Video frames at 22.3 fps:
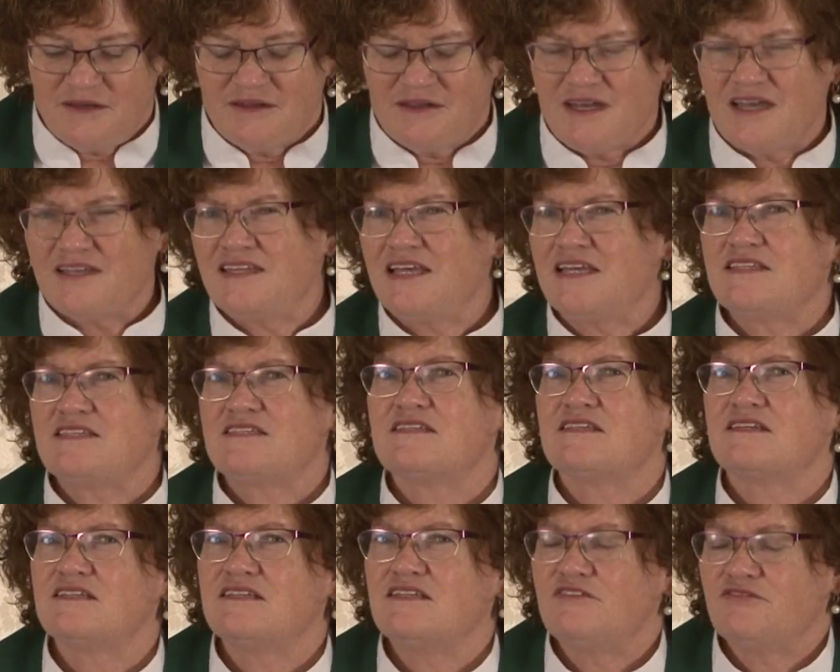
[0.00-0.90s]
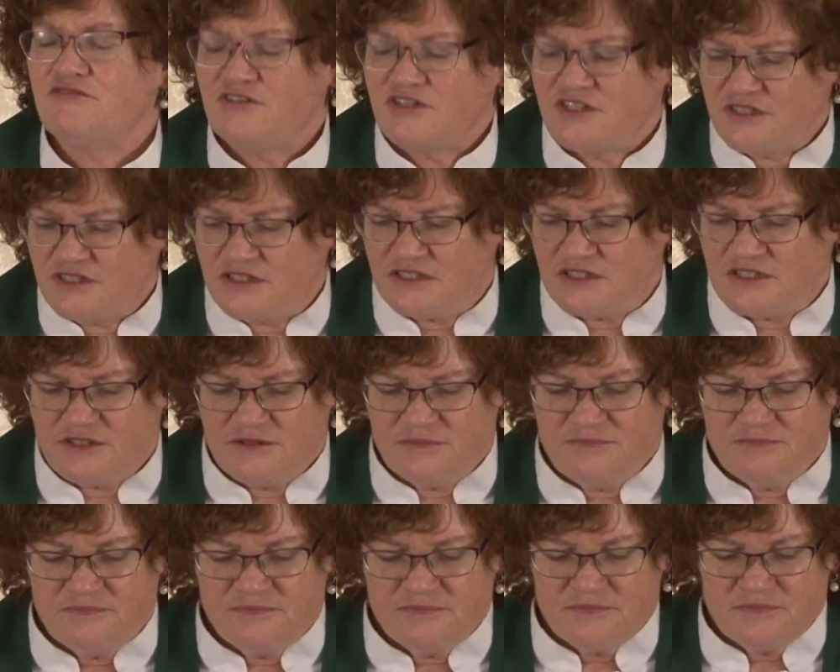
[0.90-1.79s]
And that's significant.
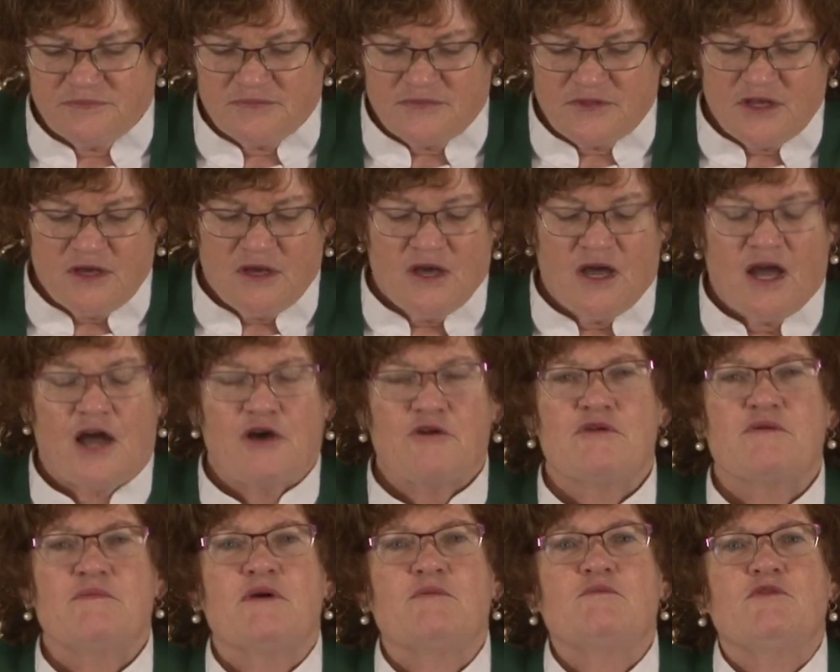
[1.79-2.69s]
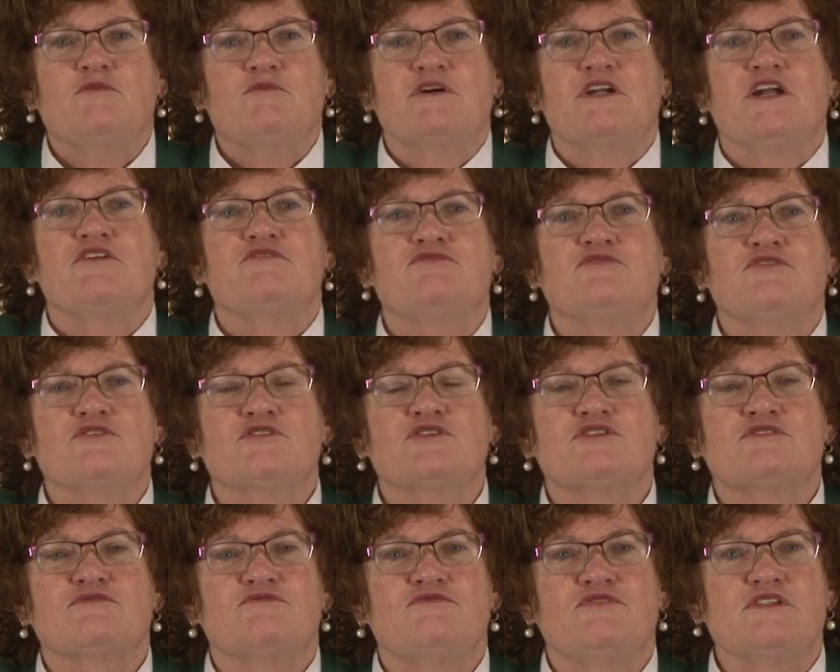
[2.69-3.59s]
I remember when I
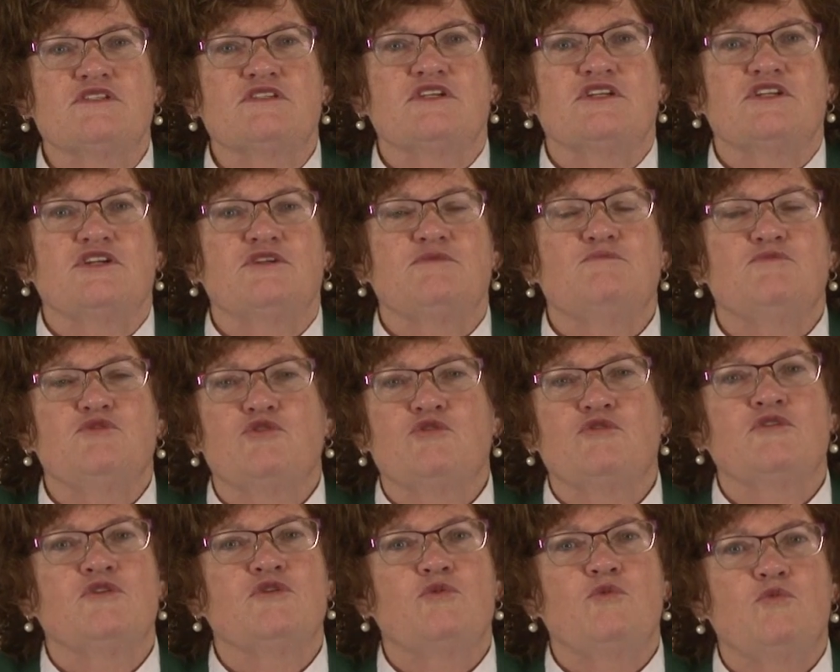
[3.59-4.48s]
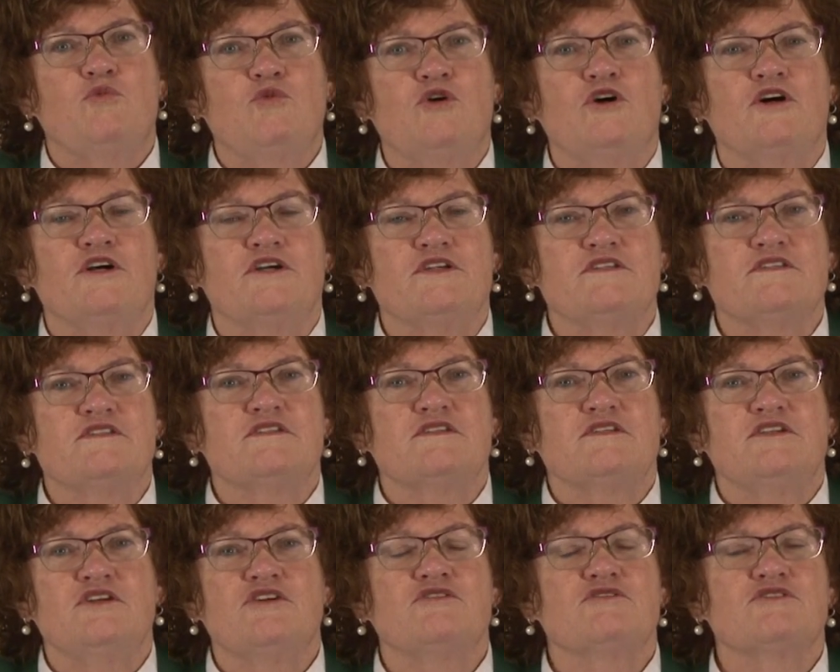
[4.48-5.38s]
first visited Muir Woods
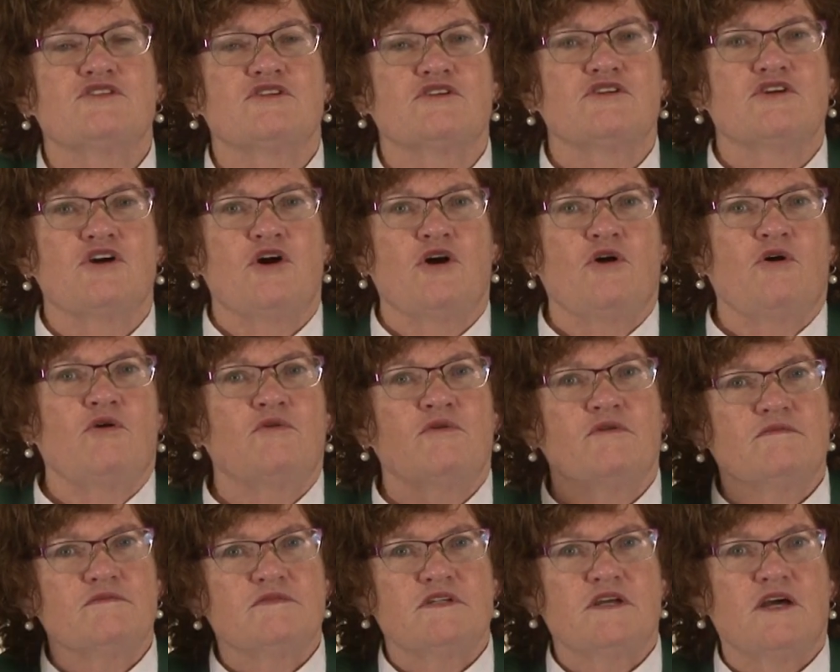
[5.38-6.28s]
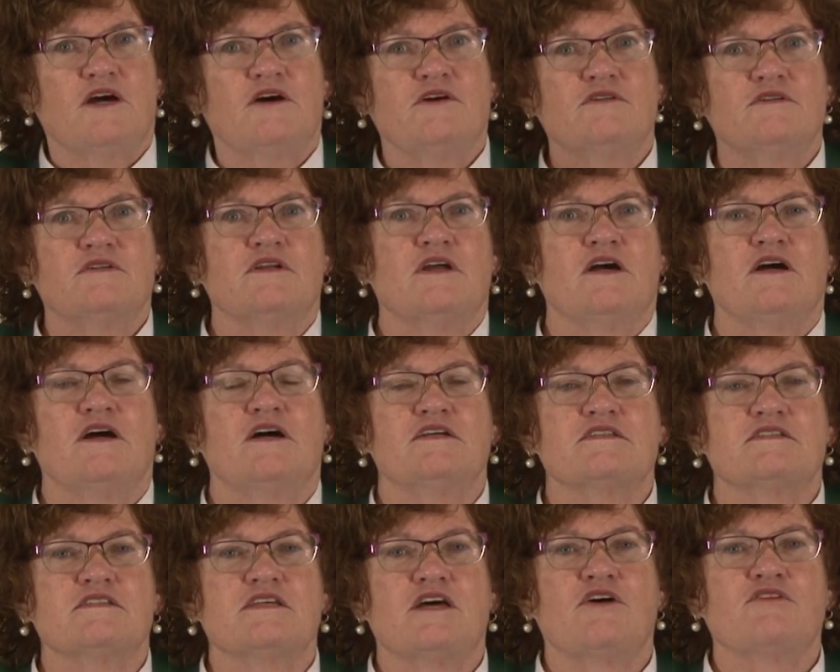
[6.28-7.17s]
years ago, down
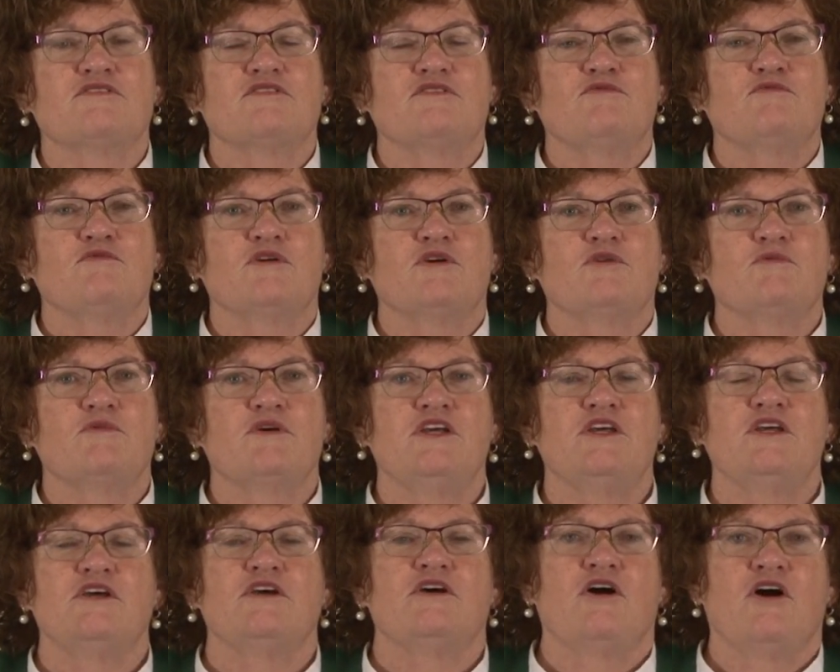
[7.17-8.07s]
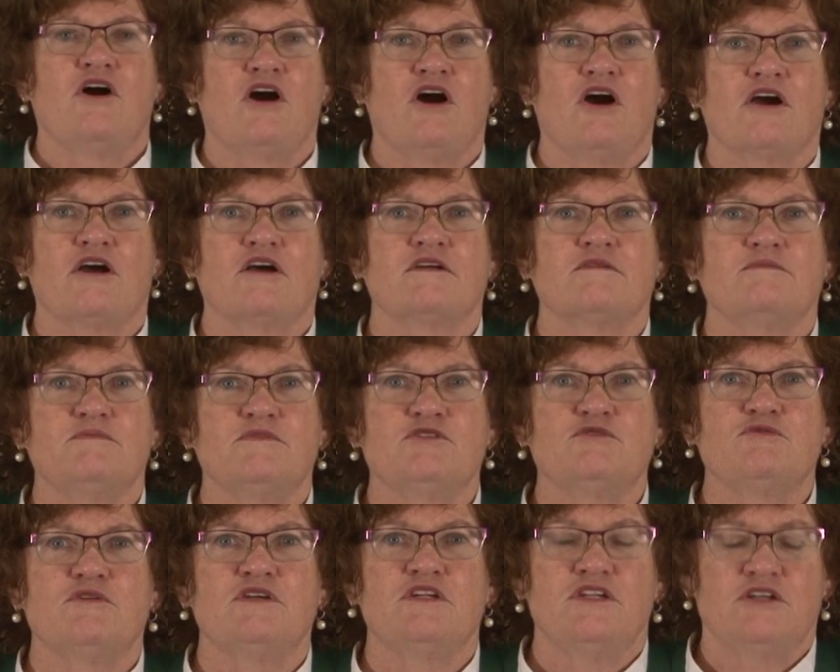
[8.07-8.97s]
south of where we are,
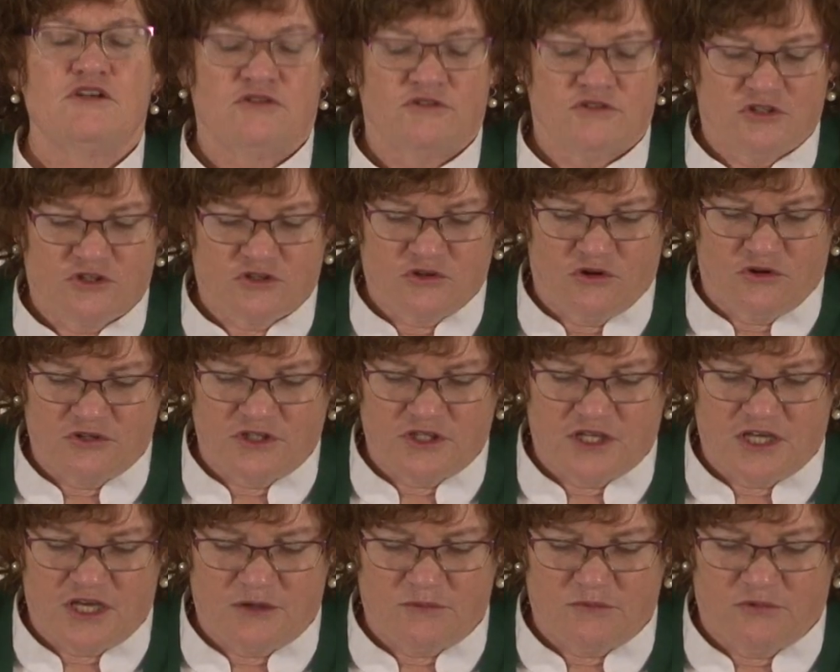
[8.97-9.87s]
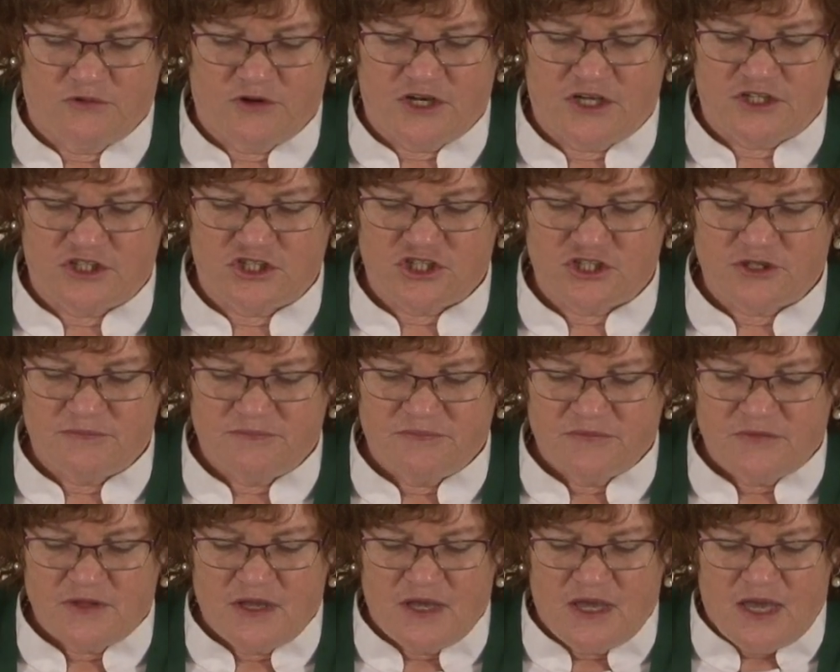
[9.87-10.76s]
between here and the Golden Gate Bridge.
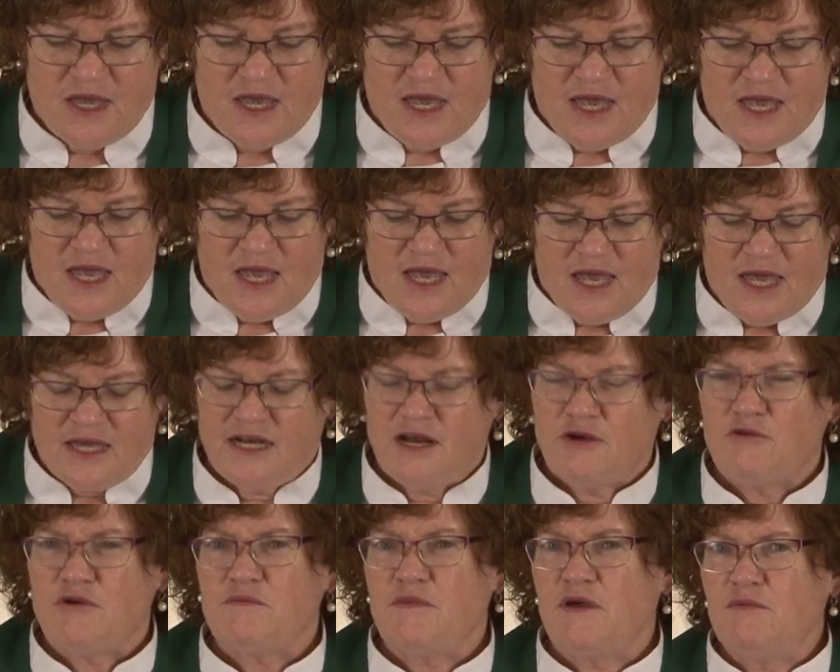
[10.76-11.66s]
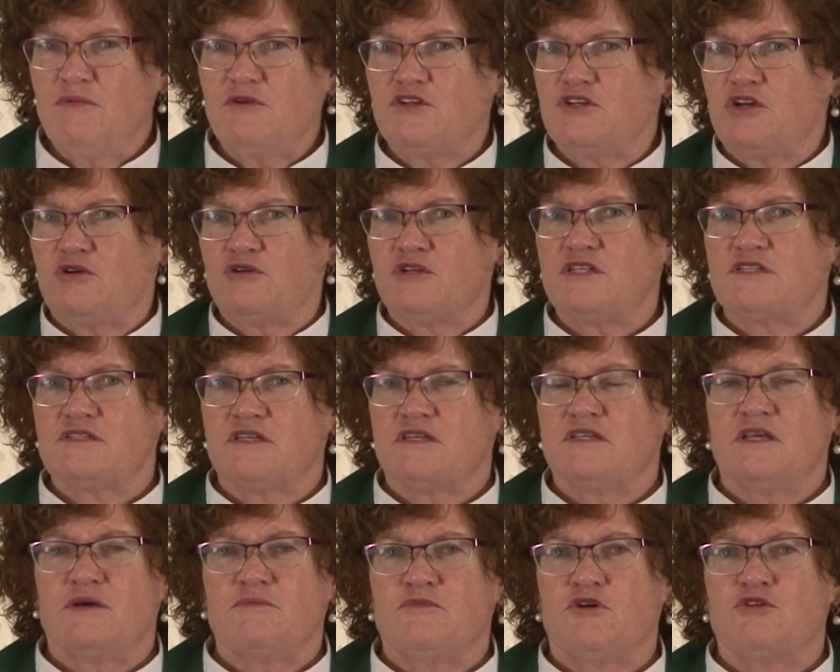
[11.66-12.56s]
And I remember noticing
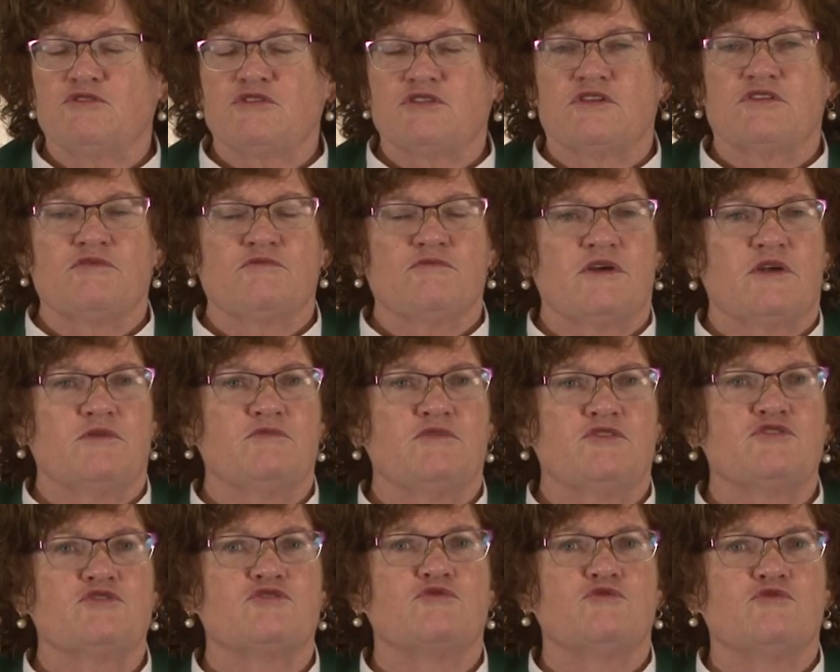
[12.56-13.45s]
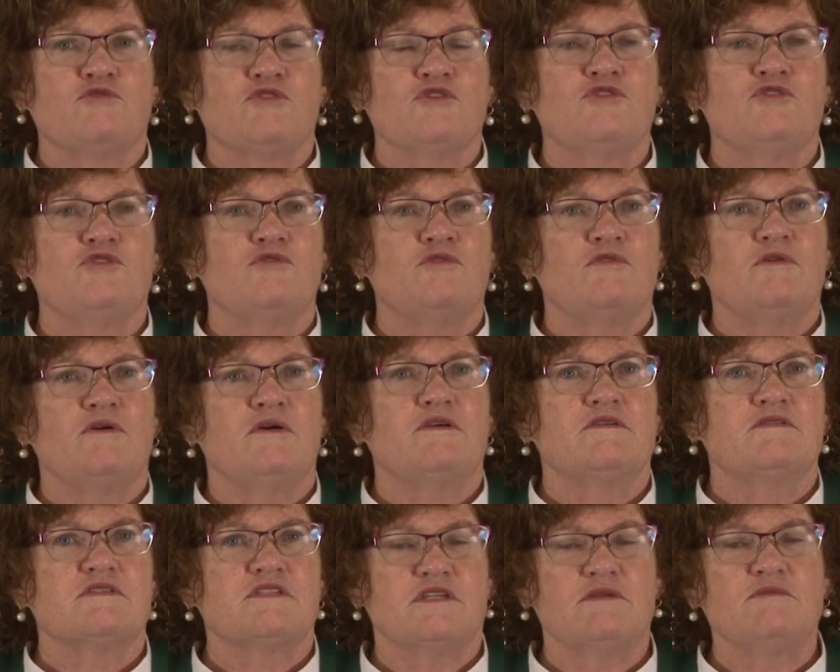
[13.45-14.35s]
that most of the redwoods
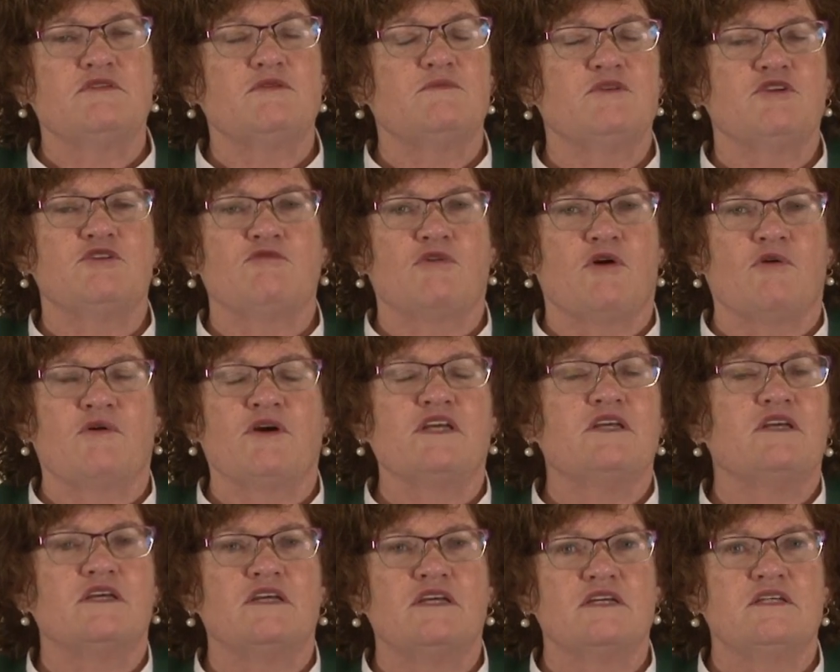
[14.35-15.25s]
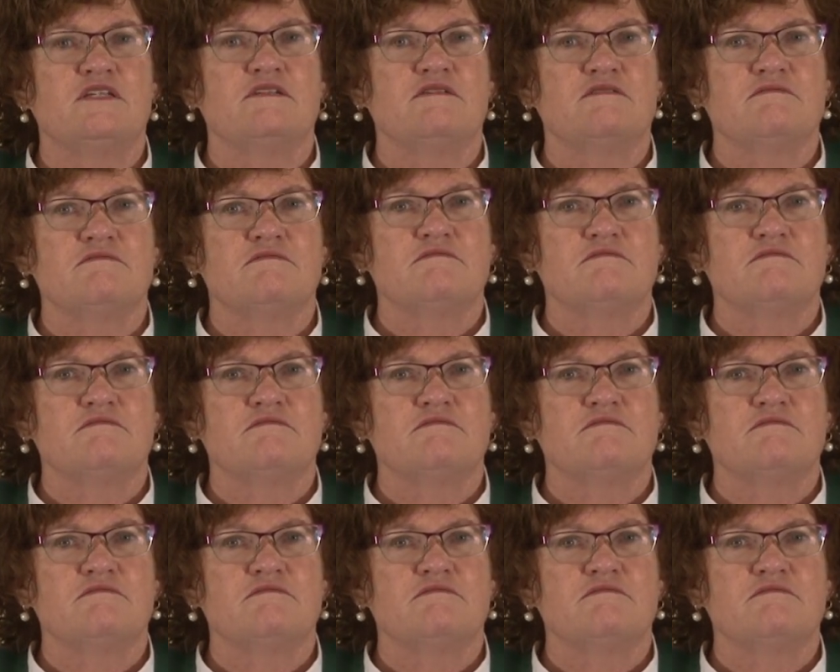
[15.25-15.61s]
seemed to be growing in